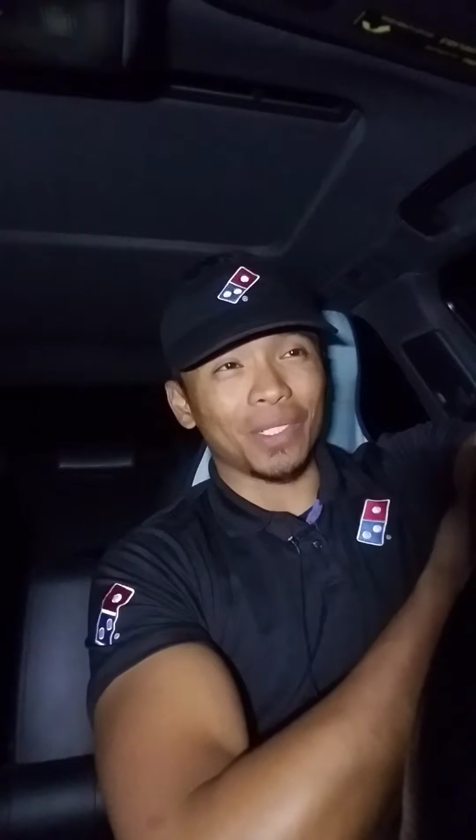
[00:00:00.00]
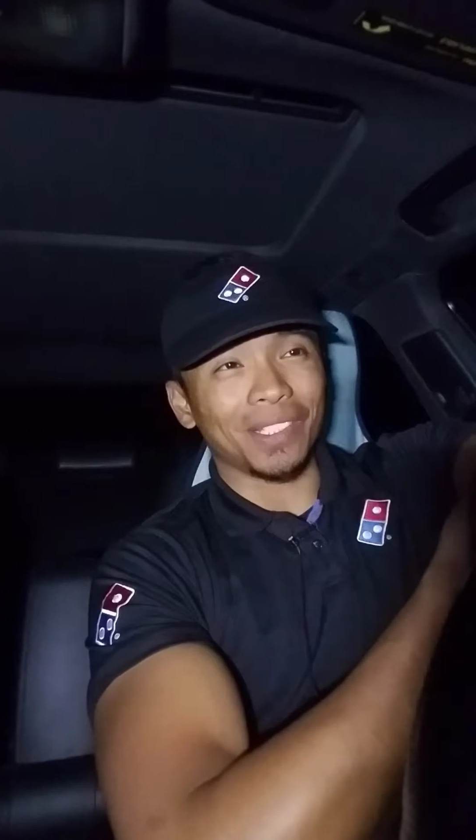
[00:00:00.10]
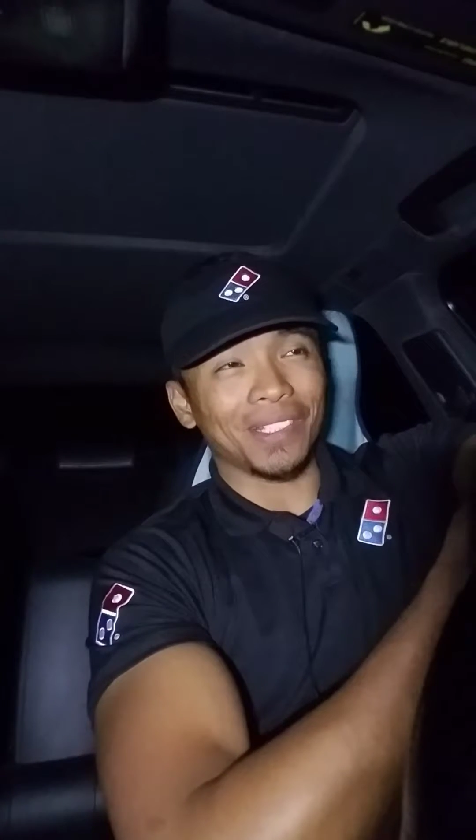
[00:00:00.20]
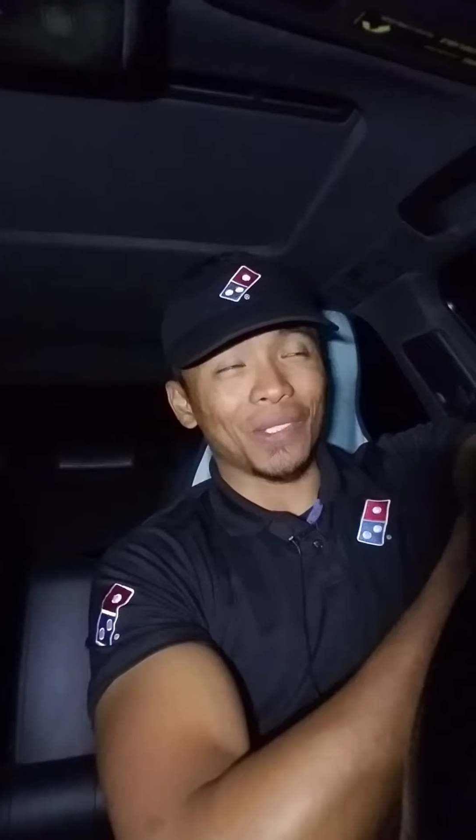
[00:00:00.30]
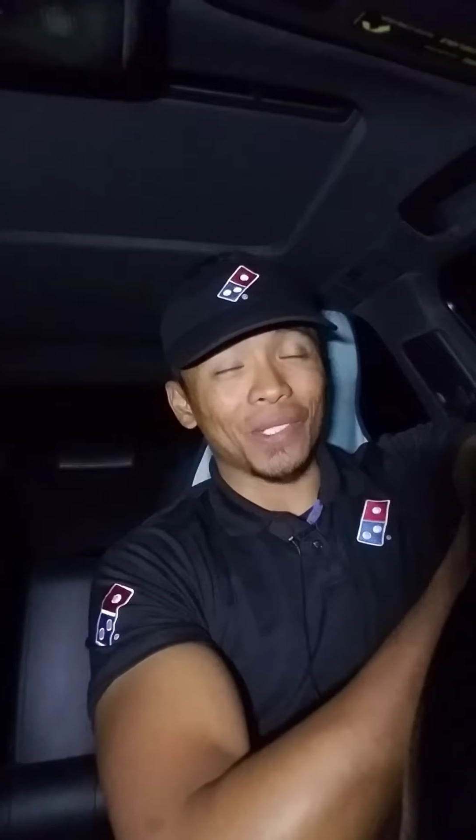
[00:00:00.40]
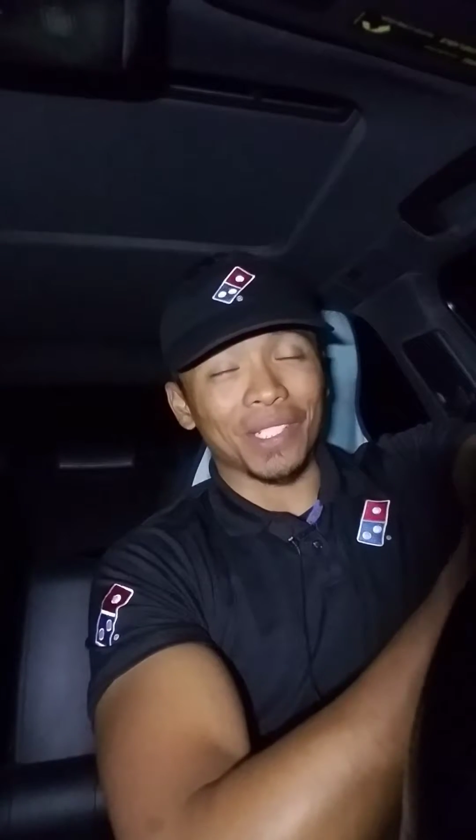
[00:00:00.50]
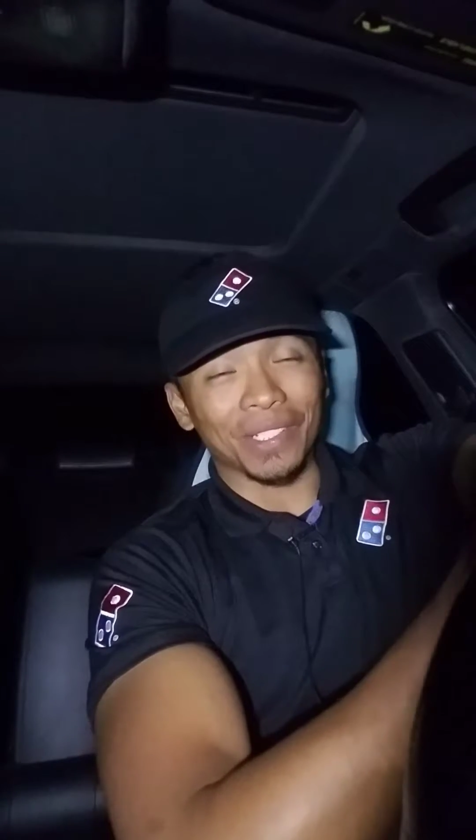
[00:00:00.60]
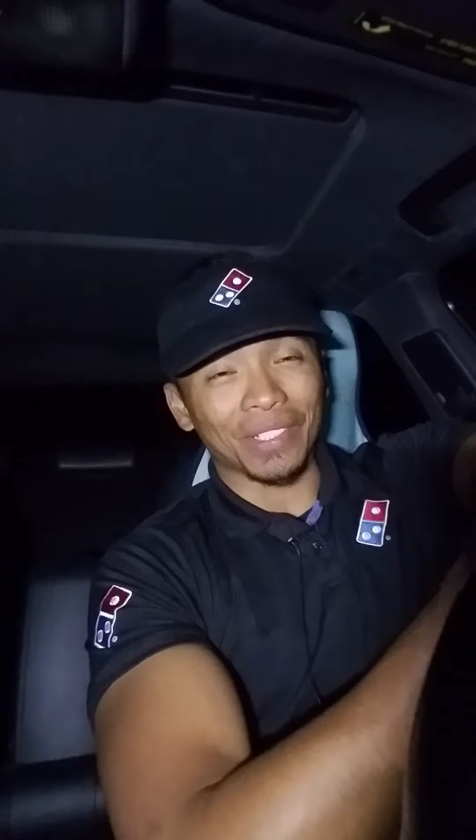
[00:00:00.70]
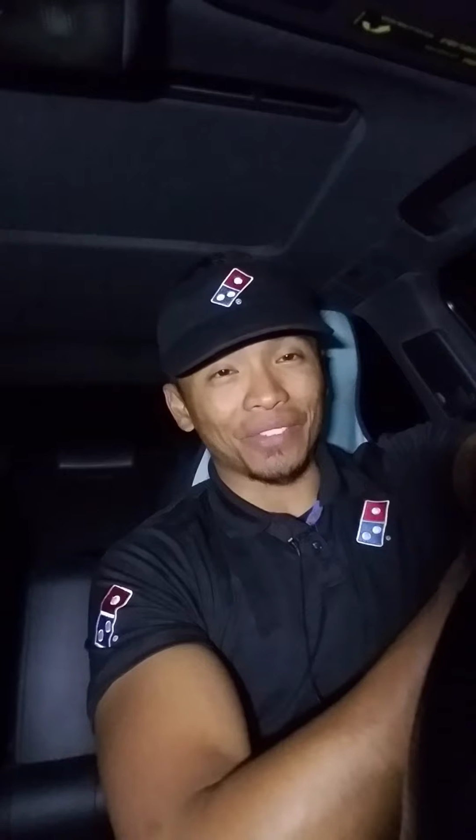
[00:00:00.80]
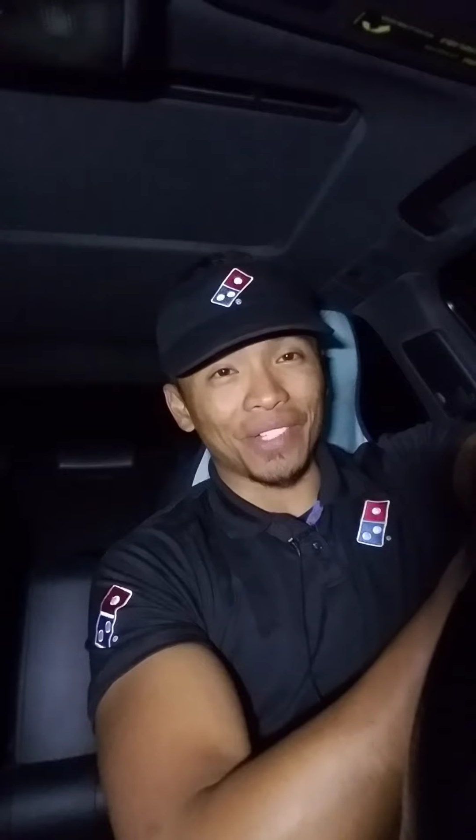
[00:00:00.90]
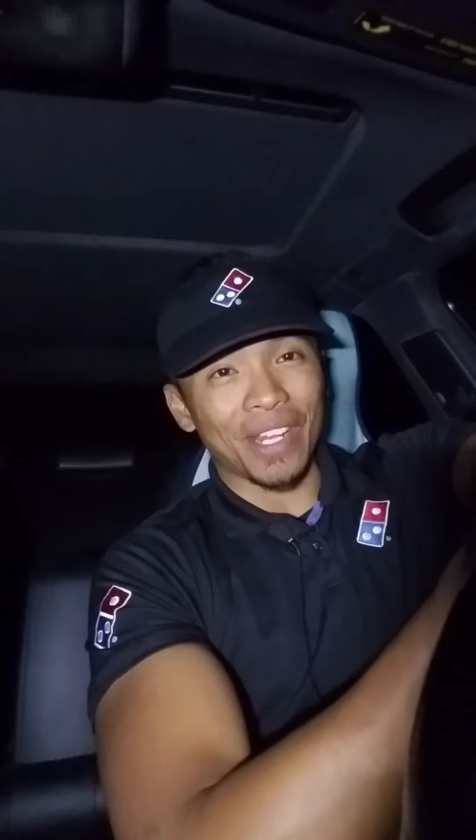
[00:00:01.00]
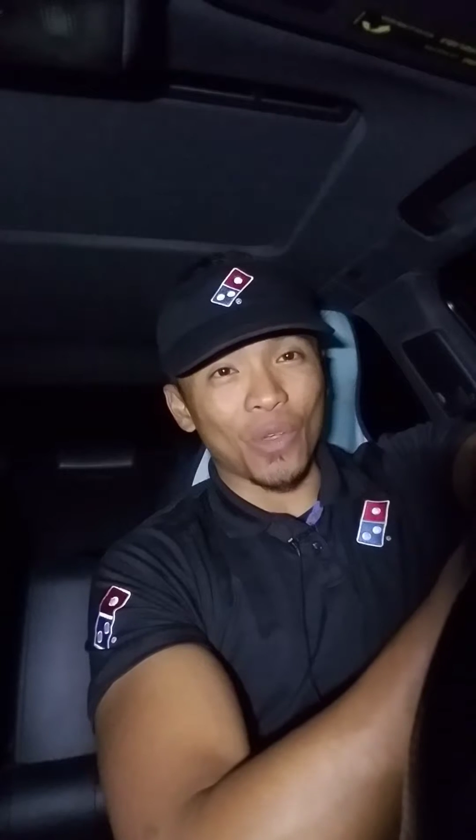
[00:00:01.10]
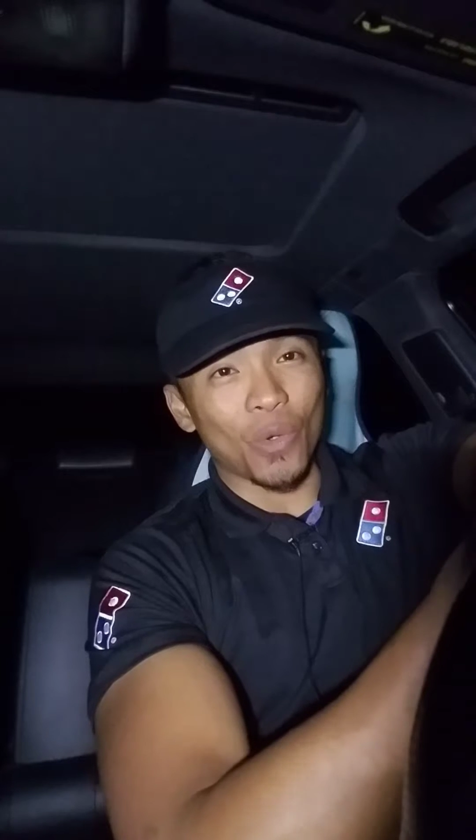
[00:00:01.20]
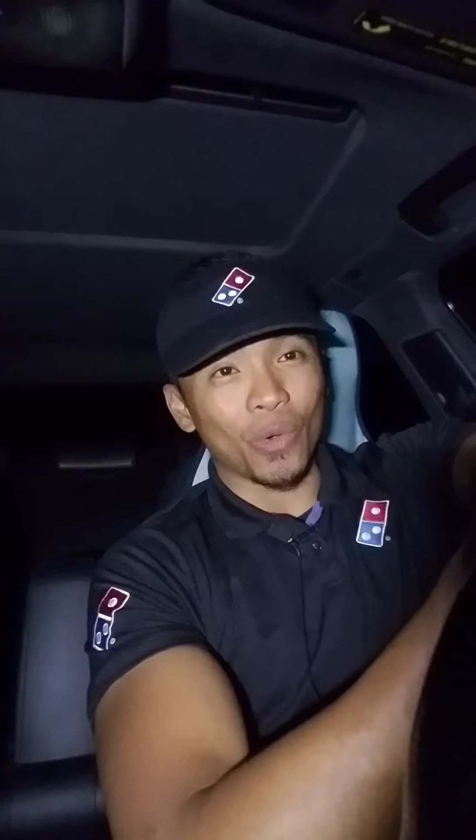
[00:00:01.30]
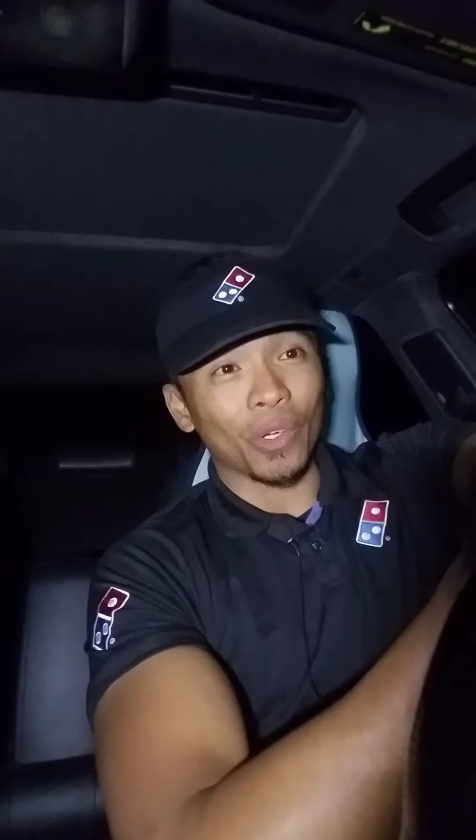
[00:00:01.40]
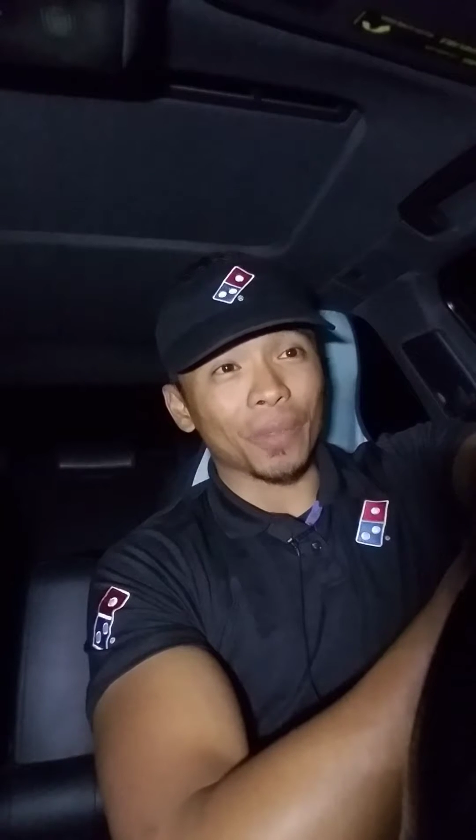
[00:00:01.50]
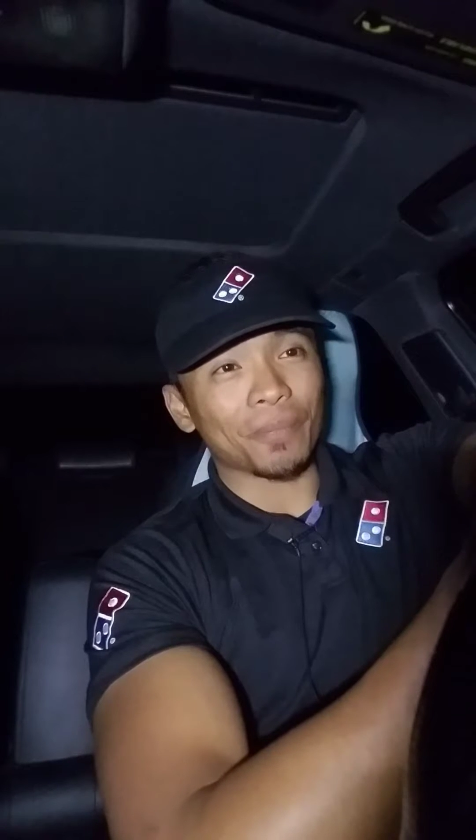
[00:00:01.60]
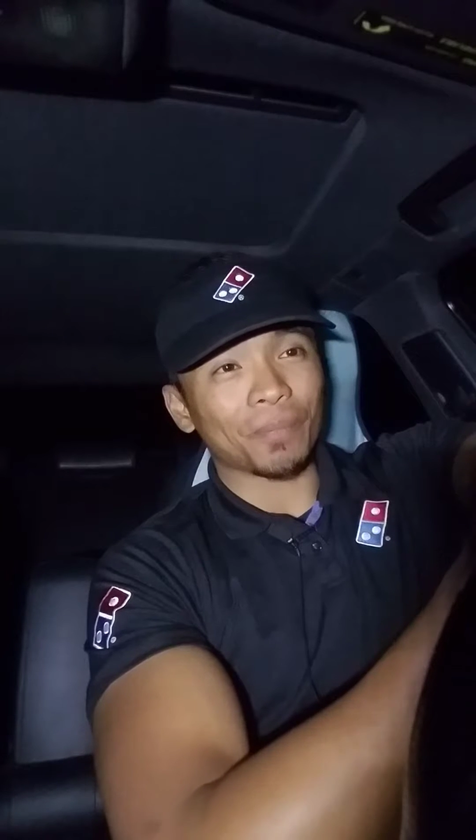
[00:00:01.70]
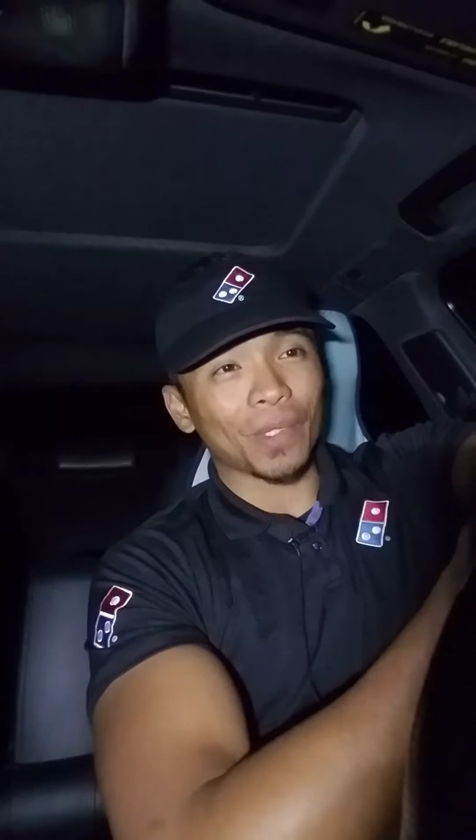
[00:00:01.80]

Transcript: do delivery, or